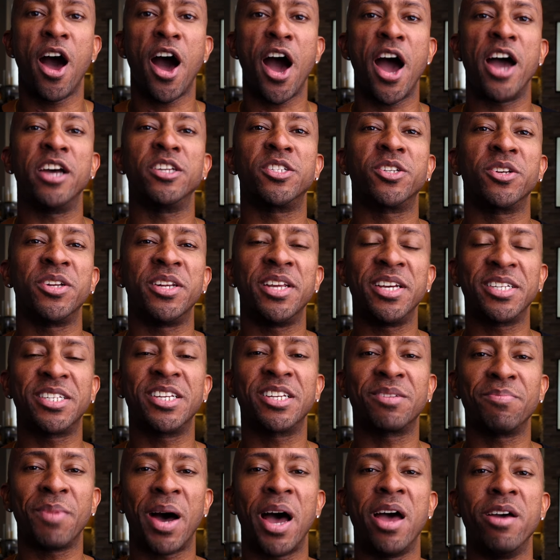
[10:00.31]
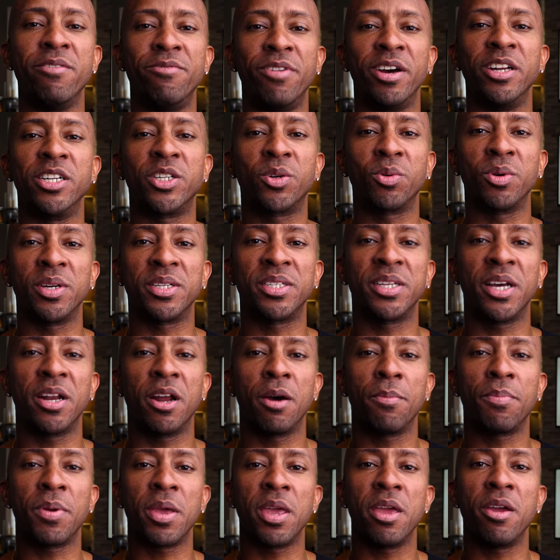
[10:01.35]
All right, so this is my eventual
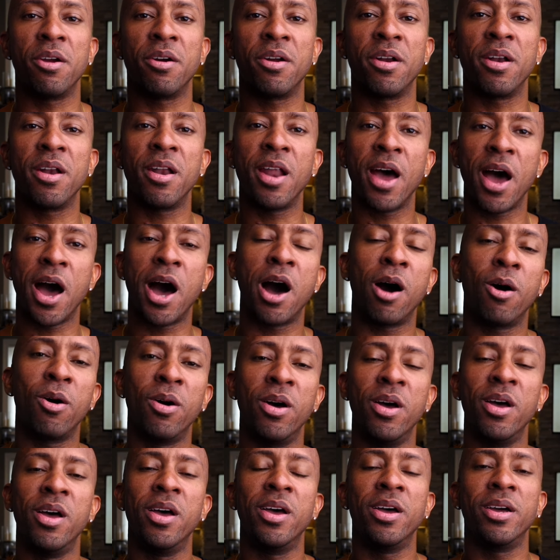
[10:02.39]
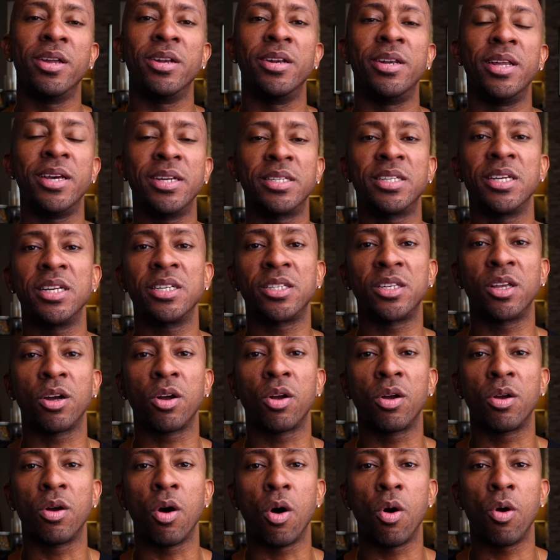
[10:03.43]
setup here now. This is the
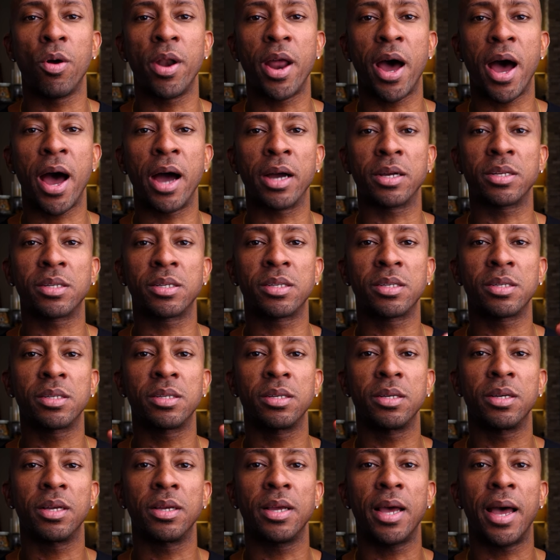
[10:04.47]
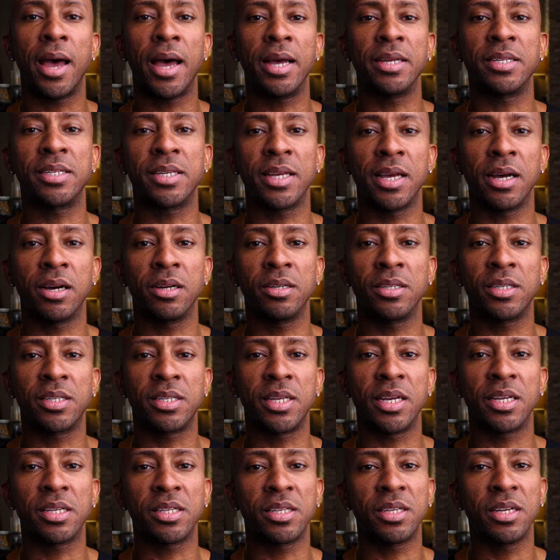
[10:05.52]
Godox S L
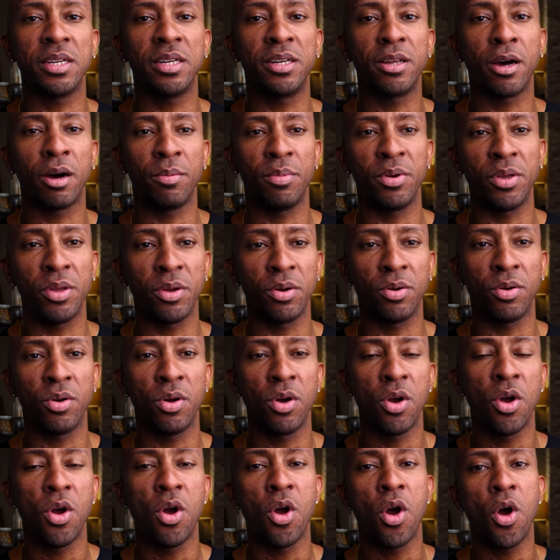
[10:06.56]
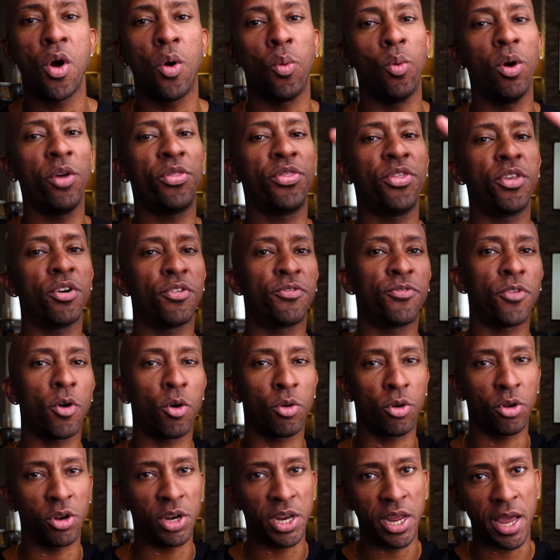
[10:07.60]
sixty W with the
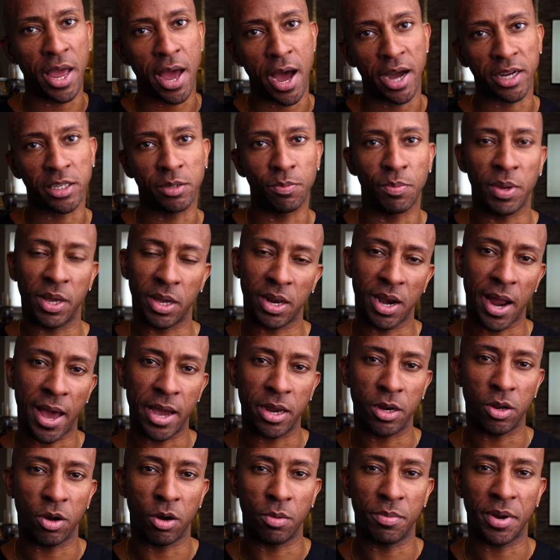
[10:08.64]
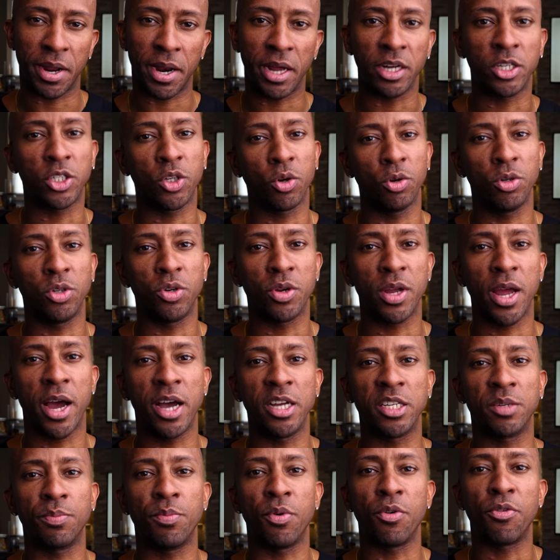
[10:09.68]
Fotodiox big light dome that I showed you
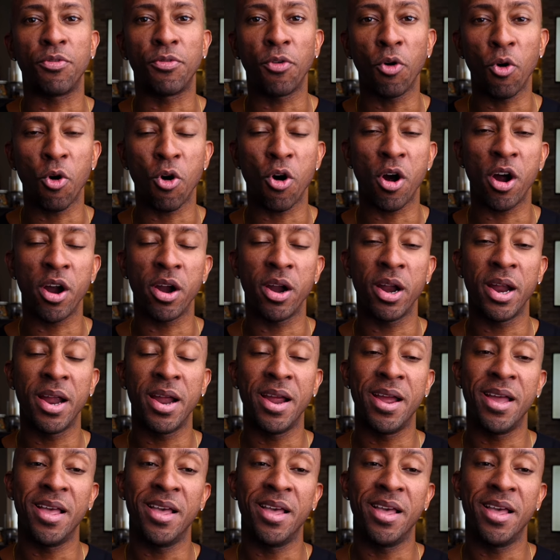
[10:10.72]
guys before.